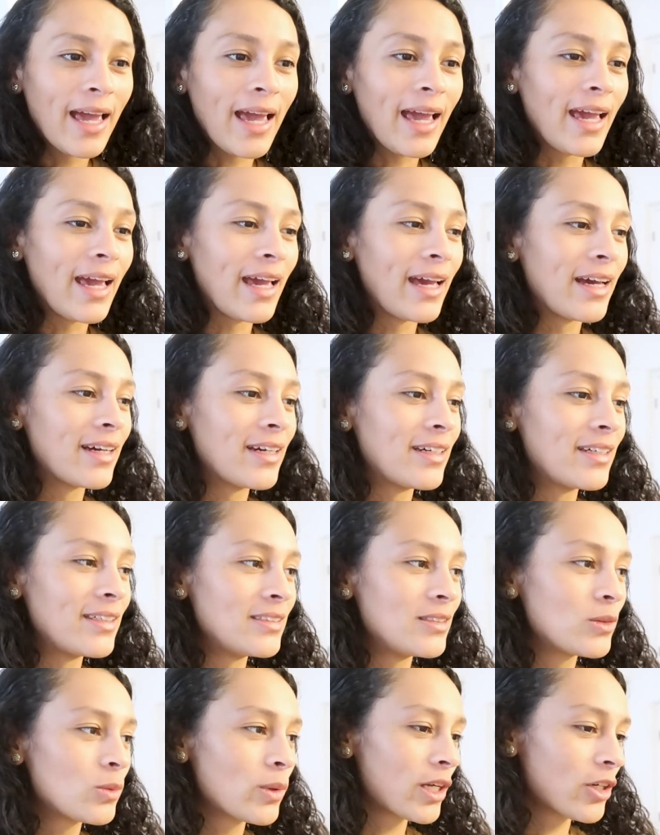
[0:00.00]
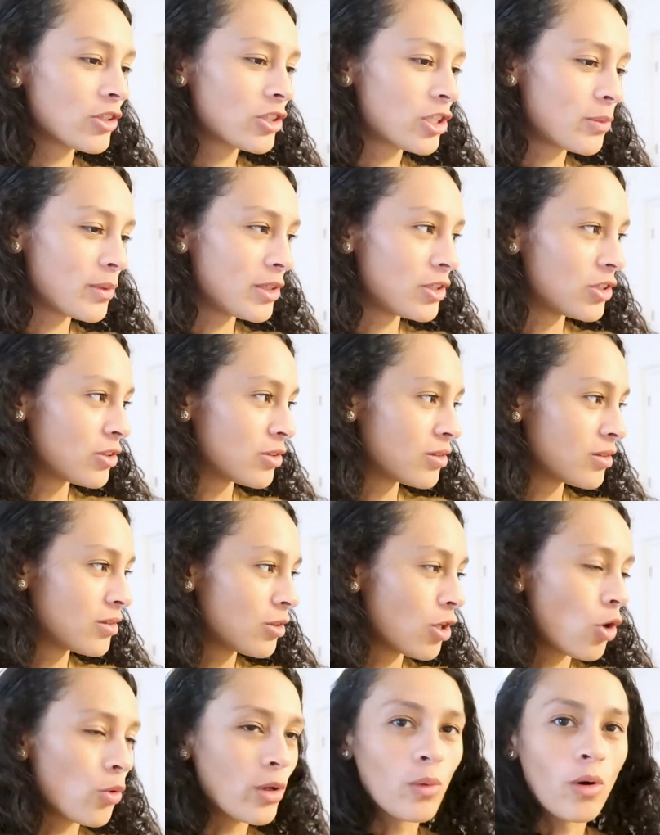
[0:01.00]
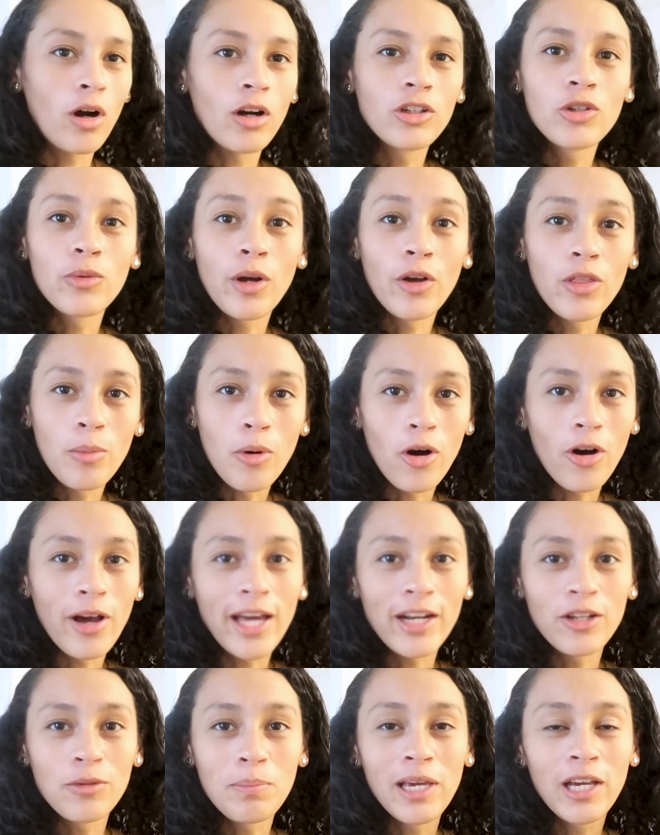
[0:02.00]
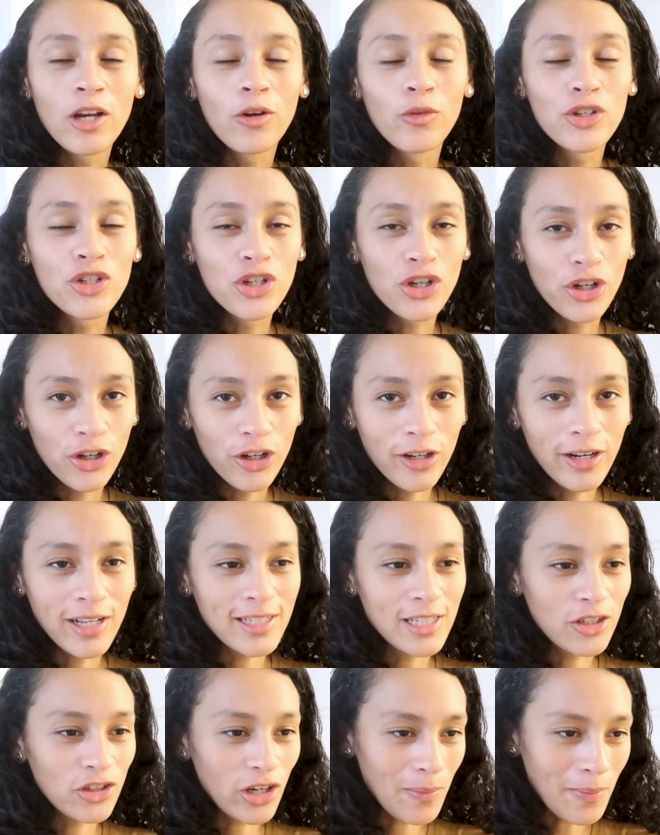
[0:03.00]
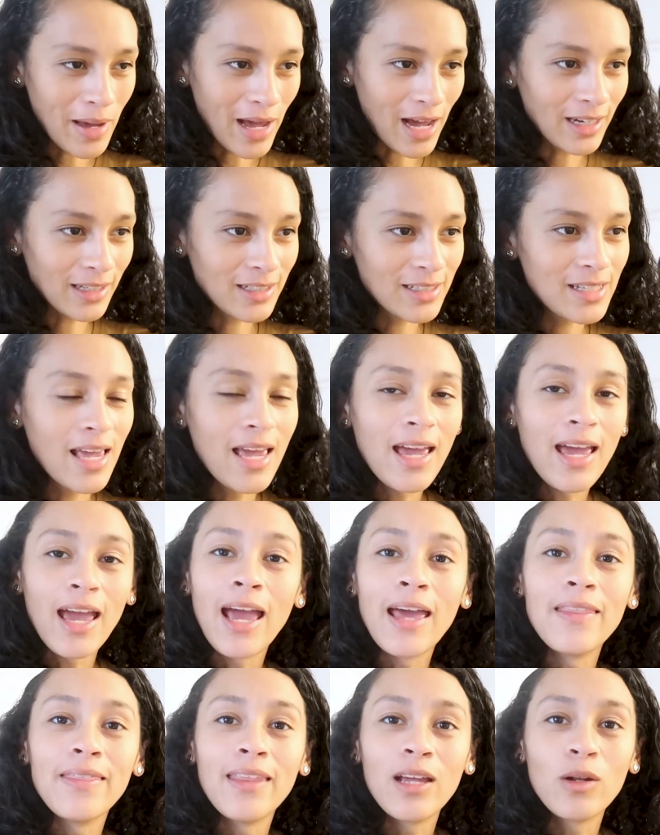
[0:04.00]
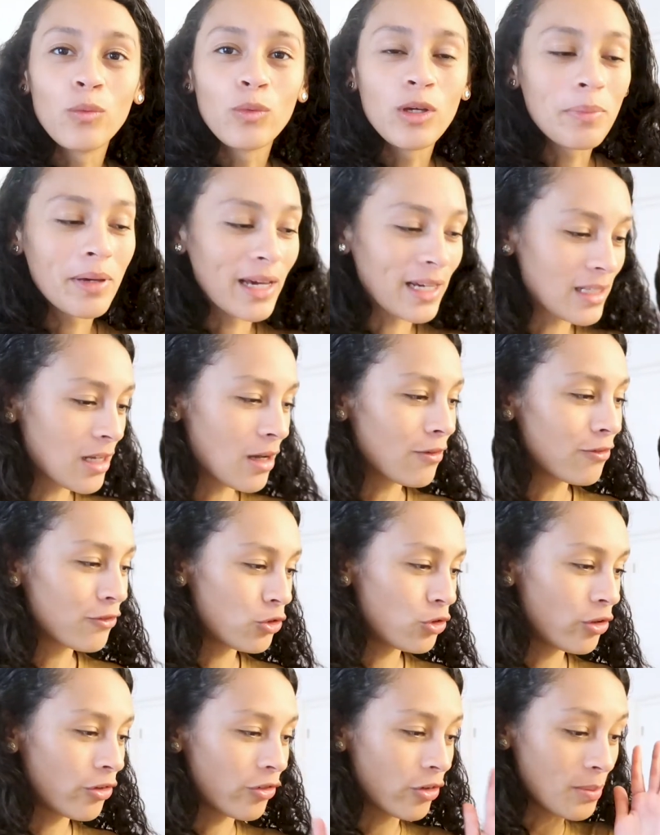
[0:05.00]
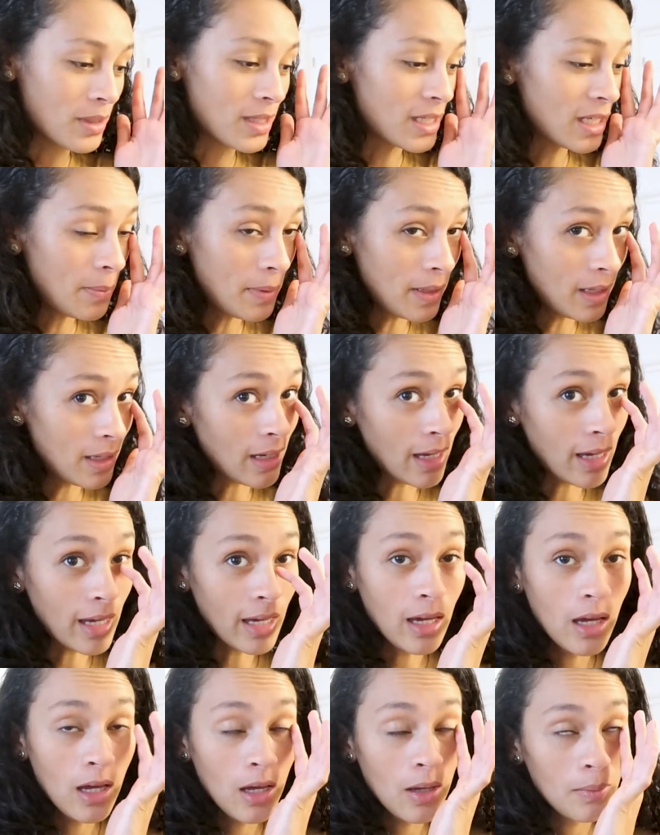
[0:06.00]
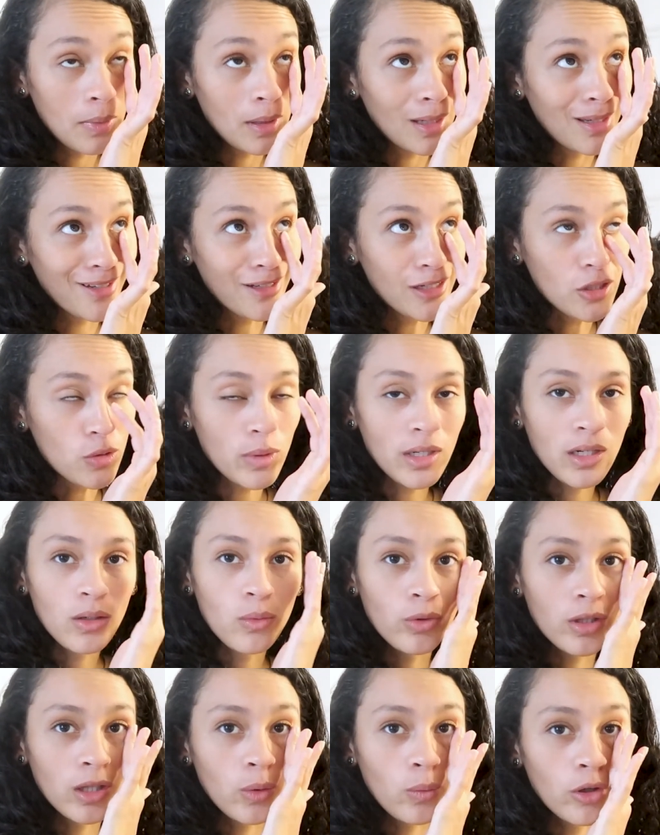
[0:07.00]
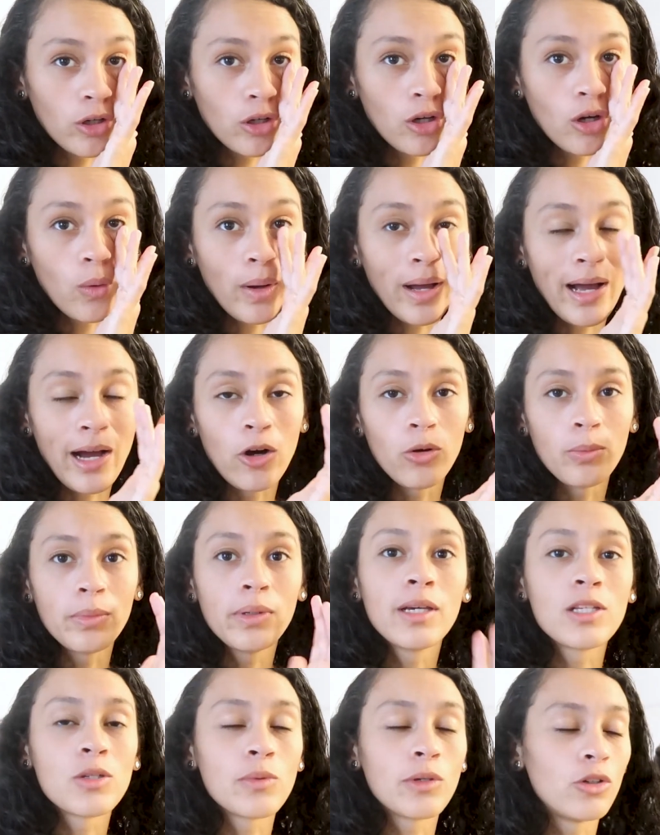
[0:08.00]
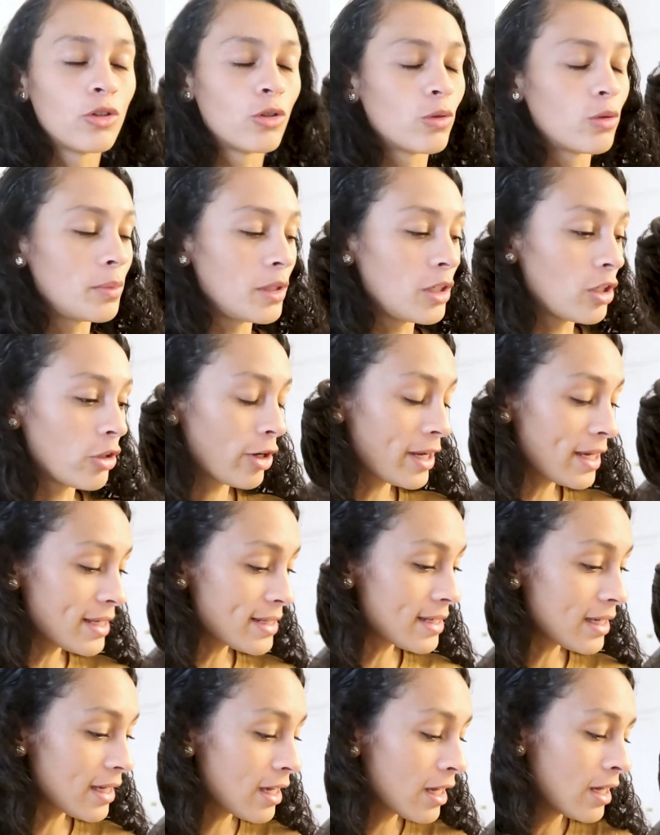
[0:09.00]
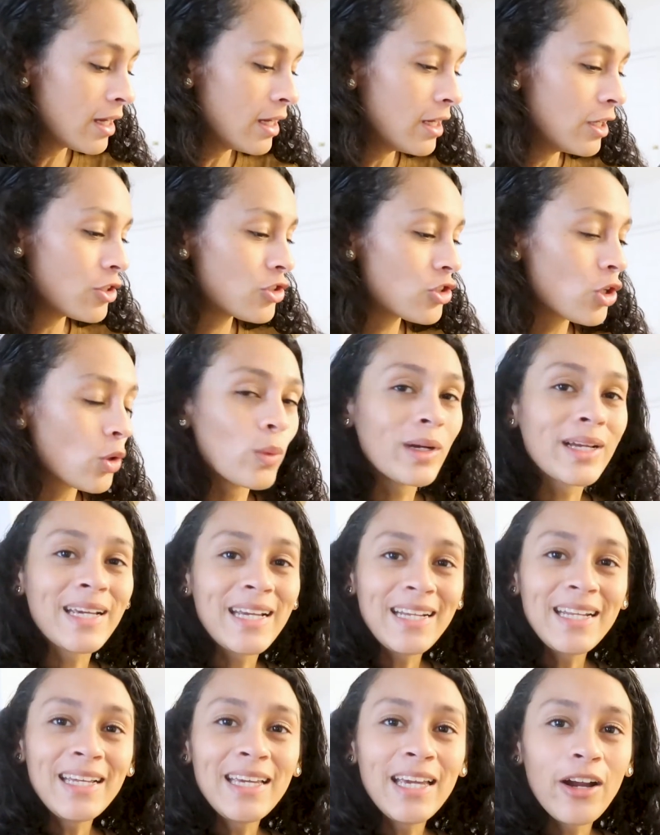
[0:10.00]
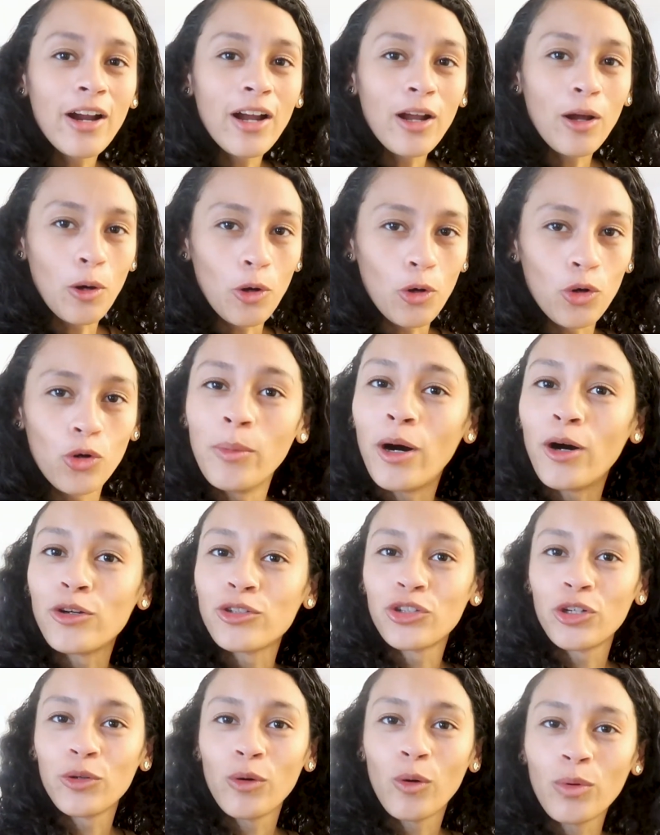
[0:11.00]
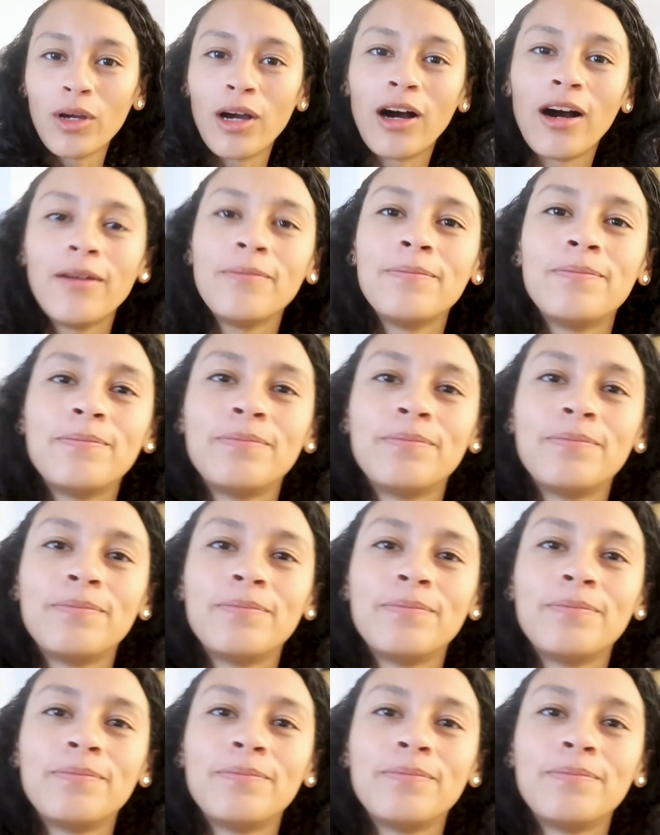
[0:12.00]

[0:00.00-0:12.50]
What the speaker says: And what else did we do? Oh, we walked around the mall, had to make a return at TJ Maxx, and then we picked up food from CPK because we didn't really want to go out because we knew it would be crazy. So we're eating here at home. I'll show you what we got.